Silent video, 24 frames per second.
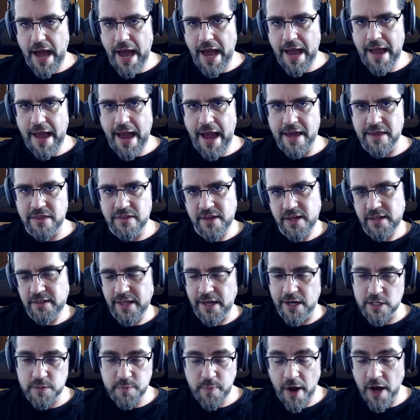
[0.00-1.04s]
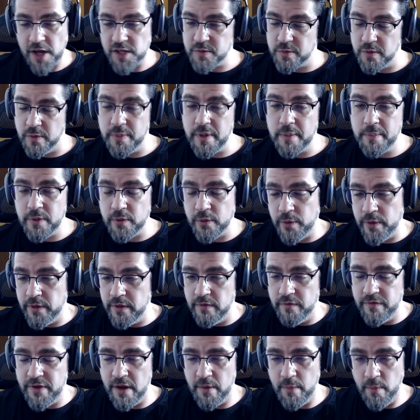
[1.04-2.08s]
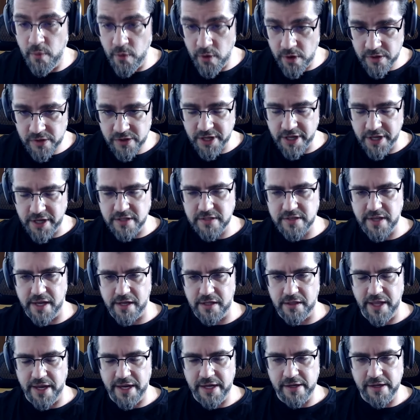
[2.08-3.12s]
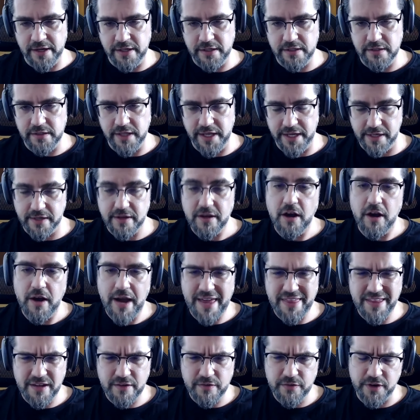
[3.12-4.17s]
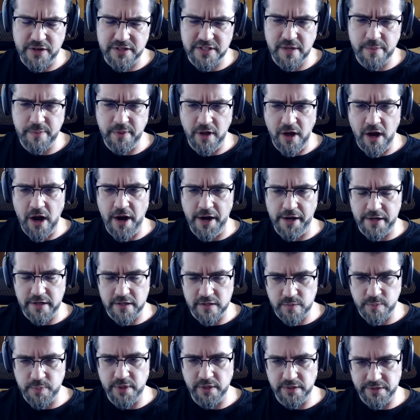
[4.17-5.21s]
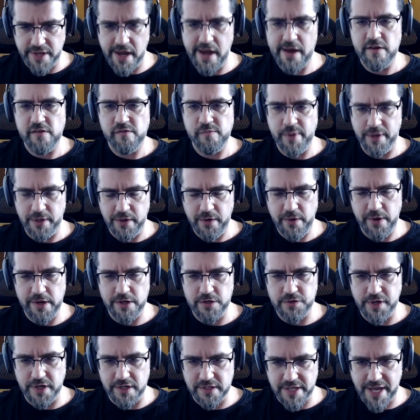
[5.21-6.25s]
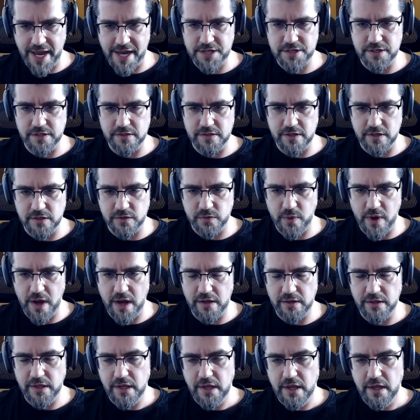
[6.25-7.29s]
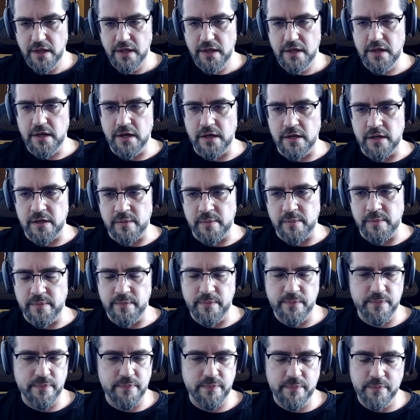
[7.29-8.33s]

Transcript: I, I think that it's possible people will invent more things like Lightning, like I think, for example, Ark is built out of Bitcoin transactions as well. Um,